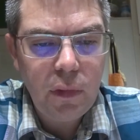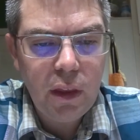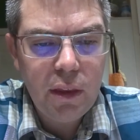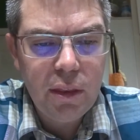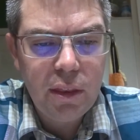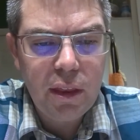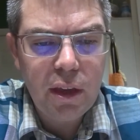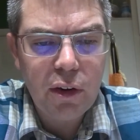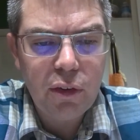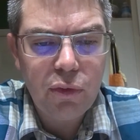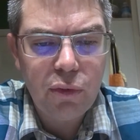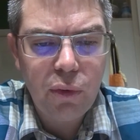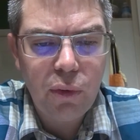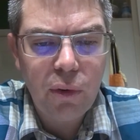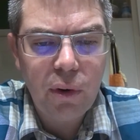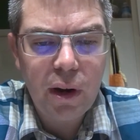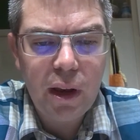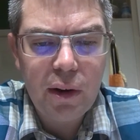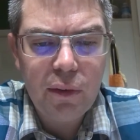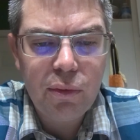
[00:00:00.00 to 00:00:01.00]

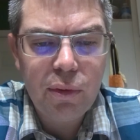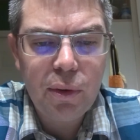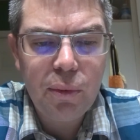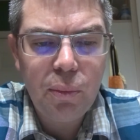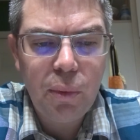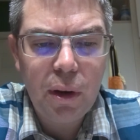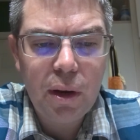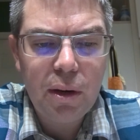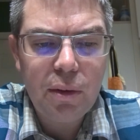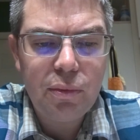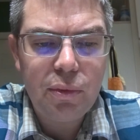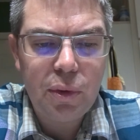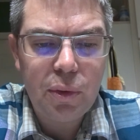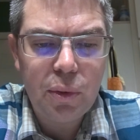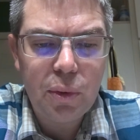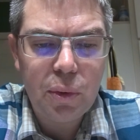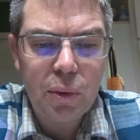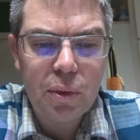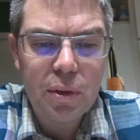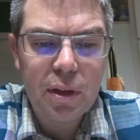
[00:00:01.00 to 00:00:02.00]
therefore, every one of
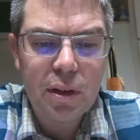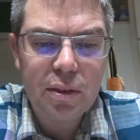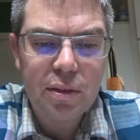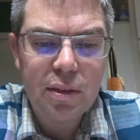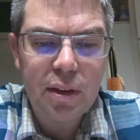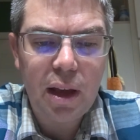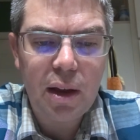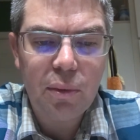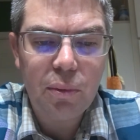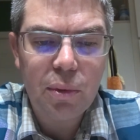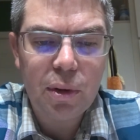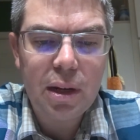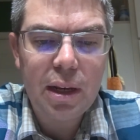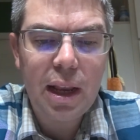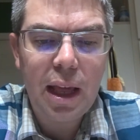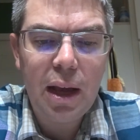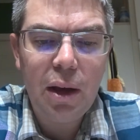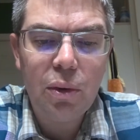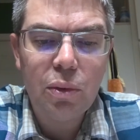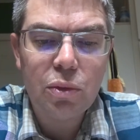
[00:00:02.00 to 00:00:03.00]
you who does not
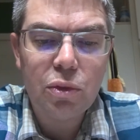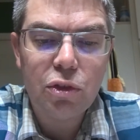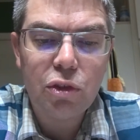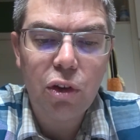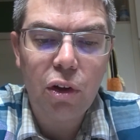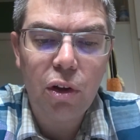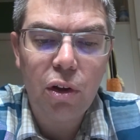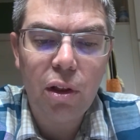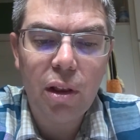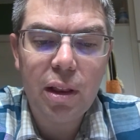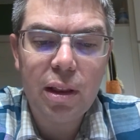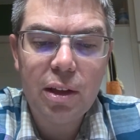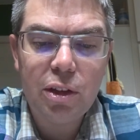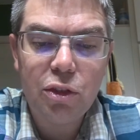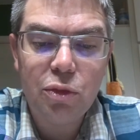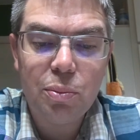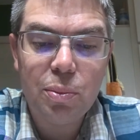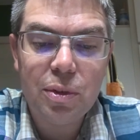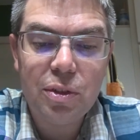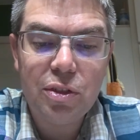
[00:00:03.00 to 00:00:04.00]
renounce all
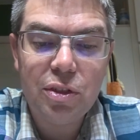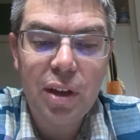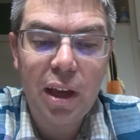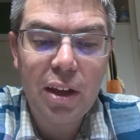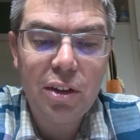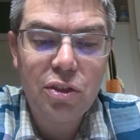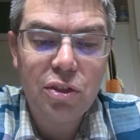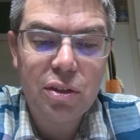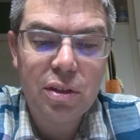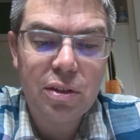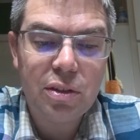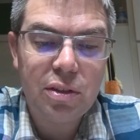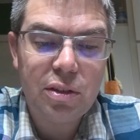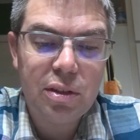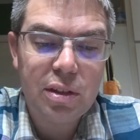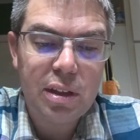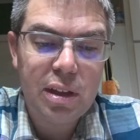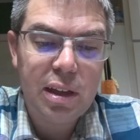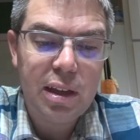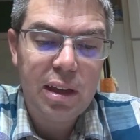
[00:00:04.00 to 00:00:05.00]
his possessions
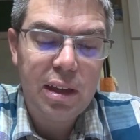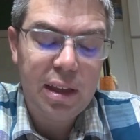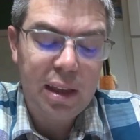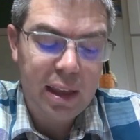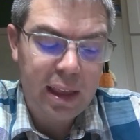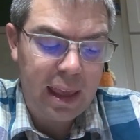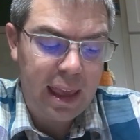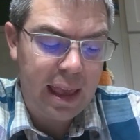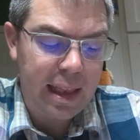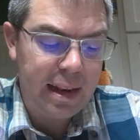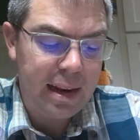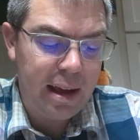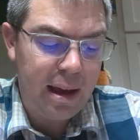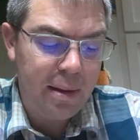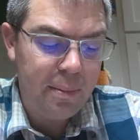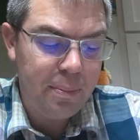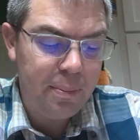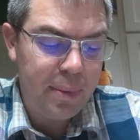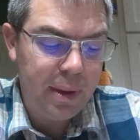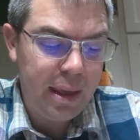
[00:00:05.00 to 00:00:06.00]

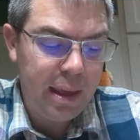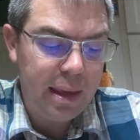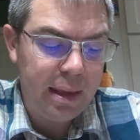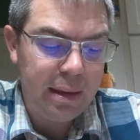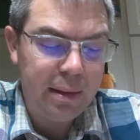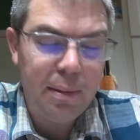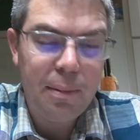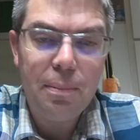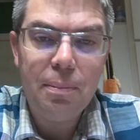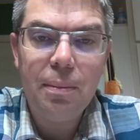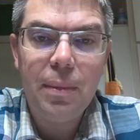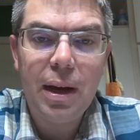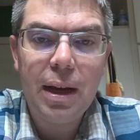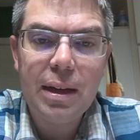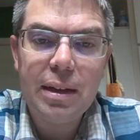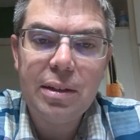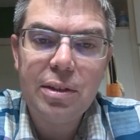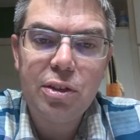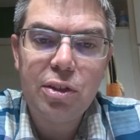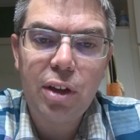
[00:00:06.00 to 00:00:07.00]
cannot be my
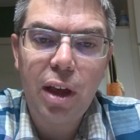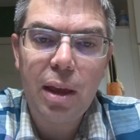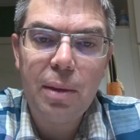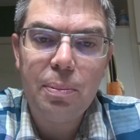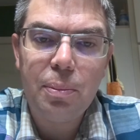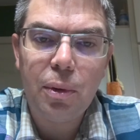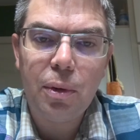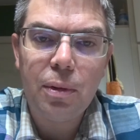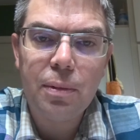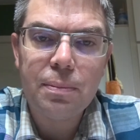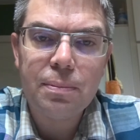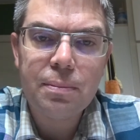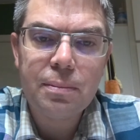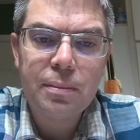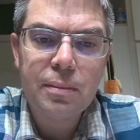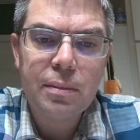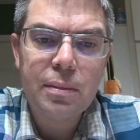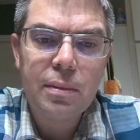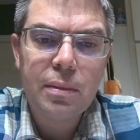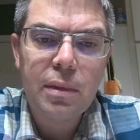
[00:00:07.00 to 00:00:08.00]
disciple."
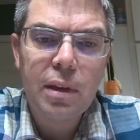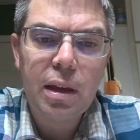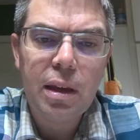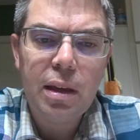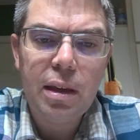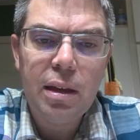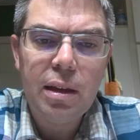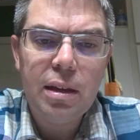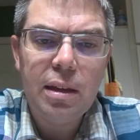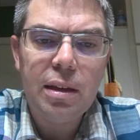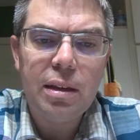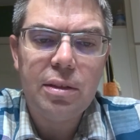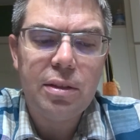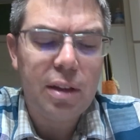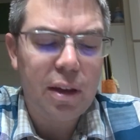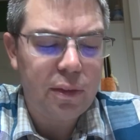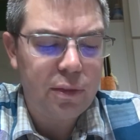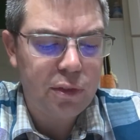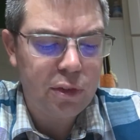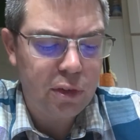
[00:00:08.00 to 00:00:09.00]
That's
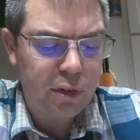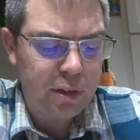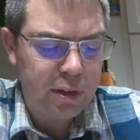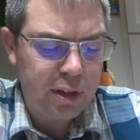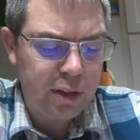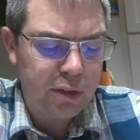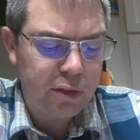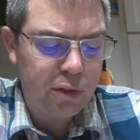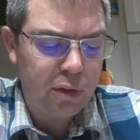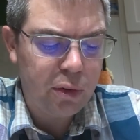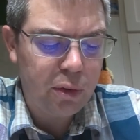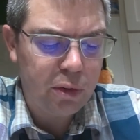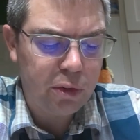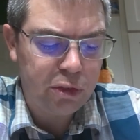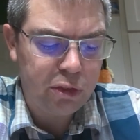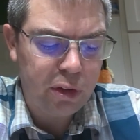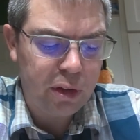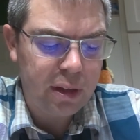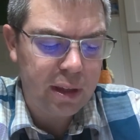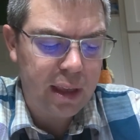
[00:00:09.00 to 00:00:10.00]
after a
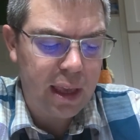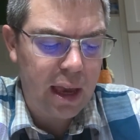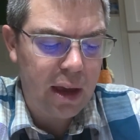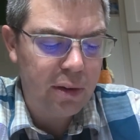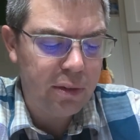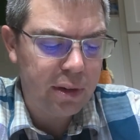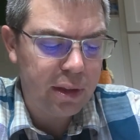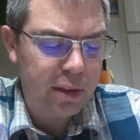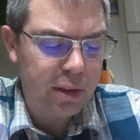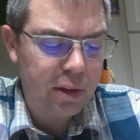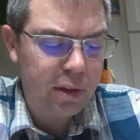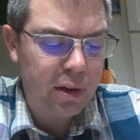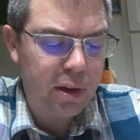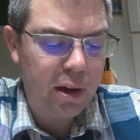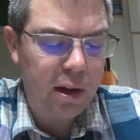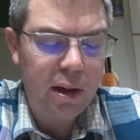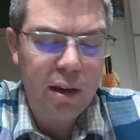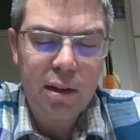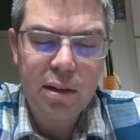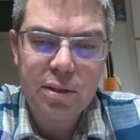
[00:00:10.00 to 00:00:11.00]
discourse on counting the
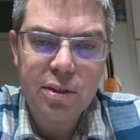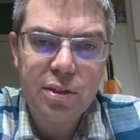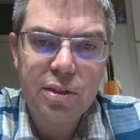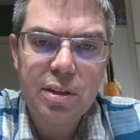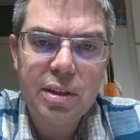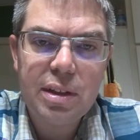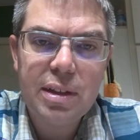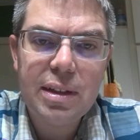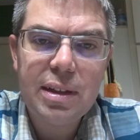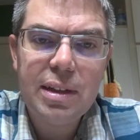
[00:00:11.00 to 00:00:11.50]
cost.